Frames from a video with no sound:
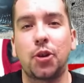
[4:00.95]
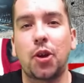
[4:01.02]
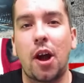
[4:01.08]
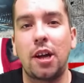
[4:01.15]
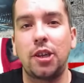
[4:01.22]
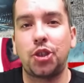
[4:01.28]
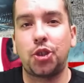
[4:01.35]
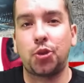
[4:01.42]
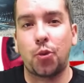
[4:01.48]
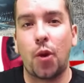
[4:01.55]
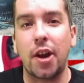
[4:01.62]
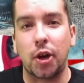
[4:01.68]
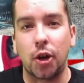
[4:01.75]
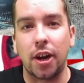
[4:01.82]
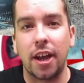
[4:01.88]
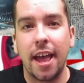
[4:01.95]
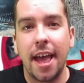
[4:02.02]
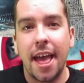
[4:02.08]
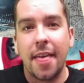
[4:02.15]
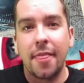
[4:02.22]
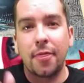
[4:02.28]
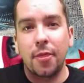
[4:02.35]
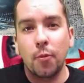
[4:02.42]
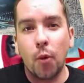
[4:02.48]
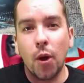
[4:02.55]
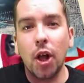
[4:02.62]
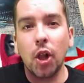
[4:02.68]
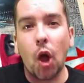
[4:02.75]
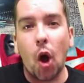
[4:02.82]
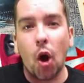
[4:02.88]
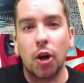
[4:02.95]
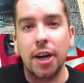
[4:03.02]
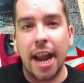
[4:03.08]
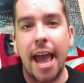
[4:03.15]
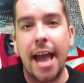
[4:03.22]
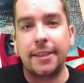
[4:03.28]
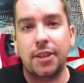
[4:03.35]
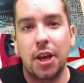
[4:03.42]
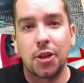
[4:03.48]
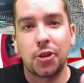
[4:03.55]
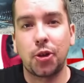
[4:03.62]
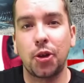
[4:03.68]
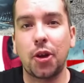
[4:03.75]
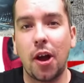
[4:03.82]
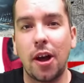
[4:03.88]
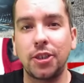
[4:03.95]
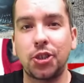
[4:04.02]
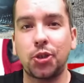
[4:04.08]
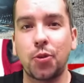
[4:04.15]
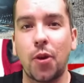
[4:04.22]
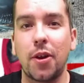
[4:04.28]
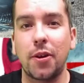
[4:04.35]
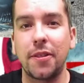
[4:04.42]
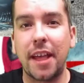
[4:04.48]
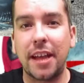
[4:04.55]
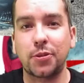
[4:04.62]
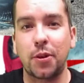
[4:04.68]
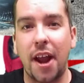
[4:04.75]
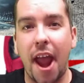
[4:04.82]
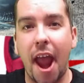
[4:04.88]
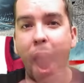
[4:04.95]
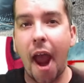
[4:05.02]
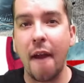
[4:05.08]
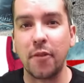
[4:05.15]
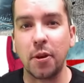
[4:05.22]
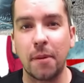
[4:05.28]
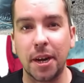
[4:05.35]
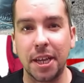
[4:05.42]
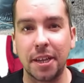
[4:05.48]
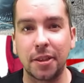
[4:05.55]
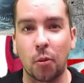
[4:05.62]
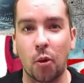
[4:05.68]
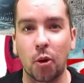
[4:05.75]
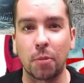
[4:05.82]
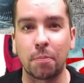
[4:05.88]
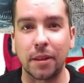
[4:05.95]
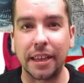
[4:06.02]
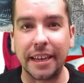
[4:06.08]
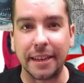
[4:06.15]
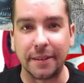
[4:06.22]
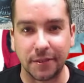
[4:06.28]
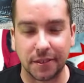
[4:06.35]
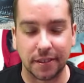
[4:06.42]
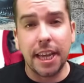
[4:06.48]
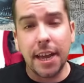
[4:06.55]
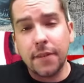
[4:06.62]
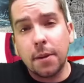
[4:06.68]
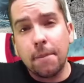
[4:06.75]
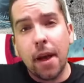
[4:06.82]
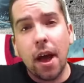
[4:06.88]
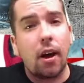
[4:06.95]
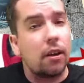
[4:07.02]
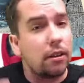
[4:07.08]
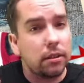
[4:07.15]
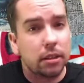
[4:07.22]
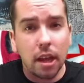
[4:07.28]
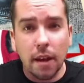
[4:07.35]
took on Shredder. Will Arnett took on Shredder, and that's what everybody in the world believes. Stephen Amell.